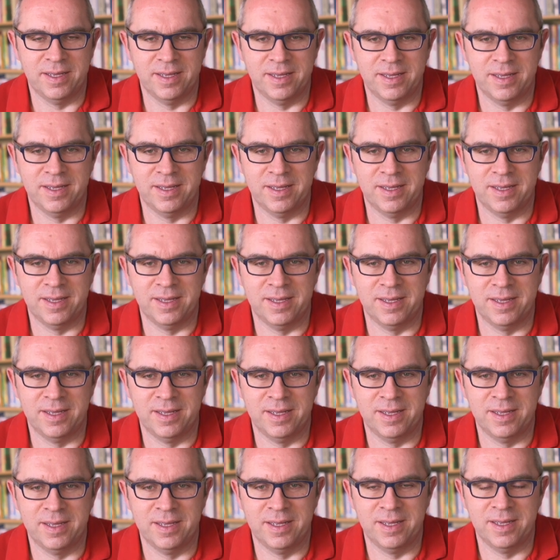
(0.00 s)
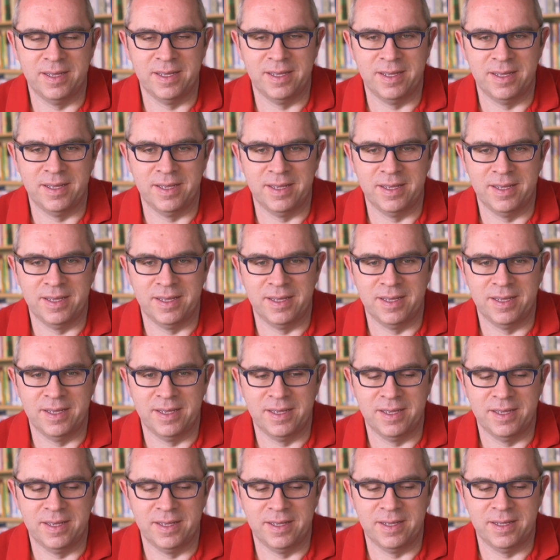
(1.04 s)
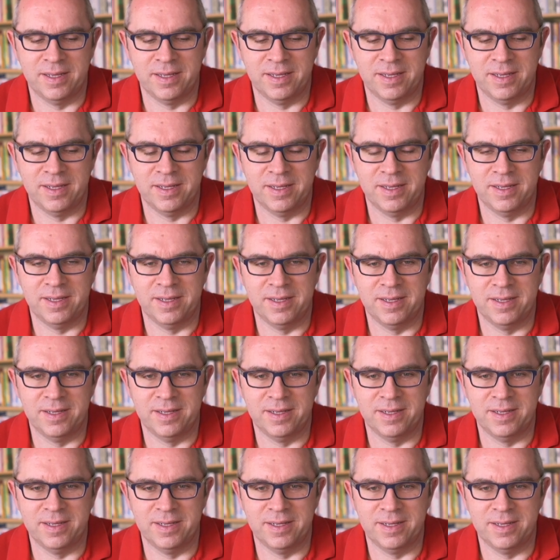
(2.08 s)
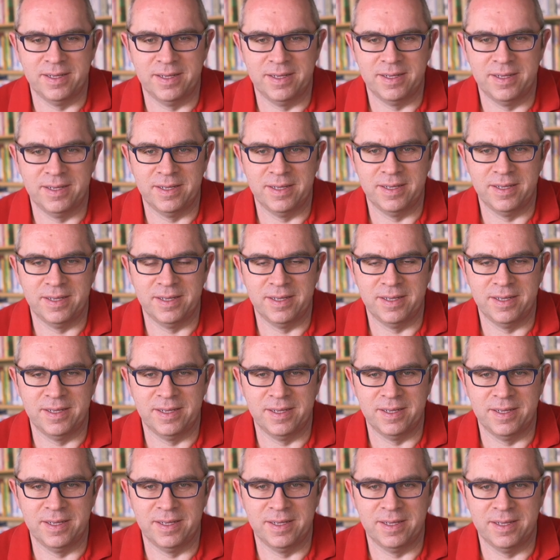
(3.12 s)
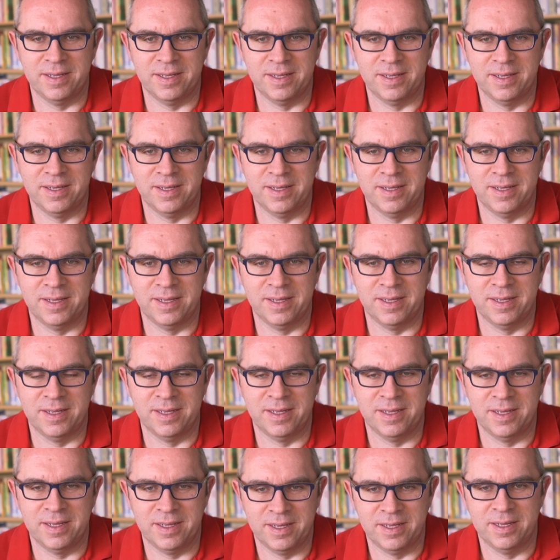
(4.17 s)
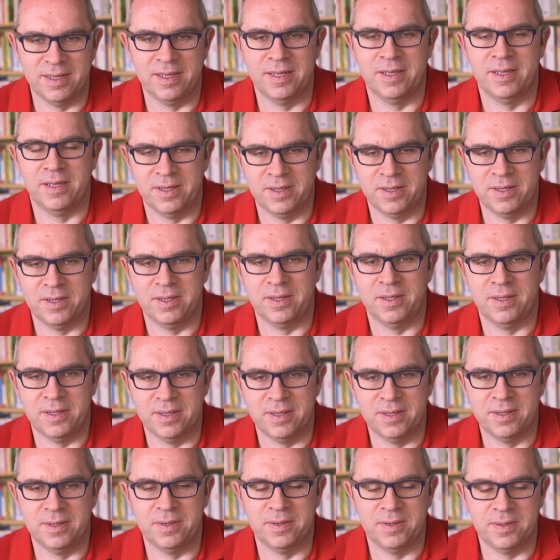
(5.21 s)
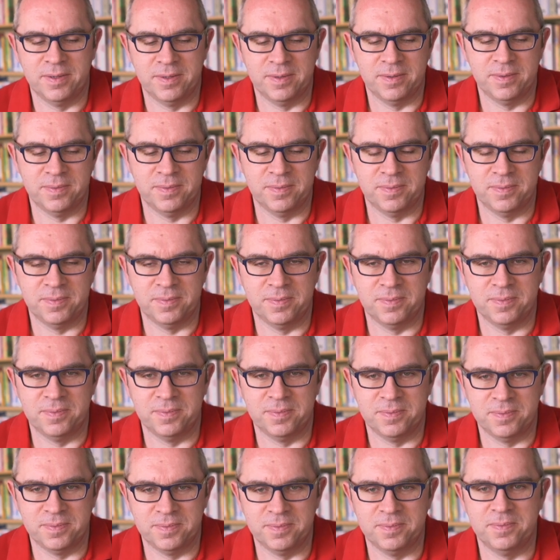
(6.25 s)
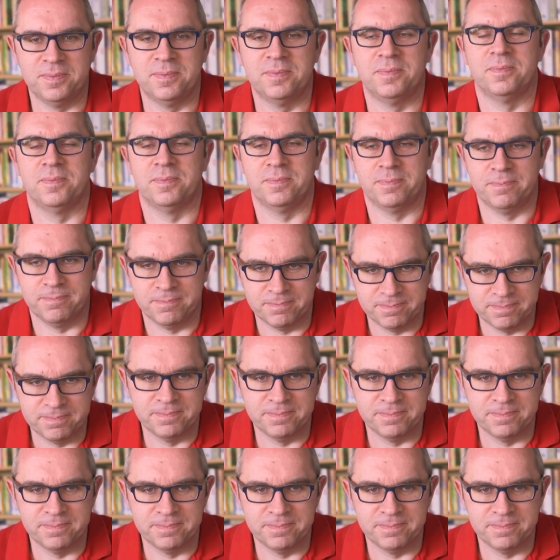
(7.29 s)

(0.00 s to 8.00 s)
No words are spoken by the person on screen.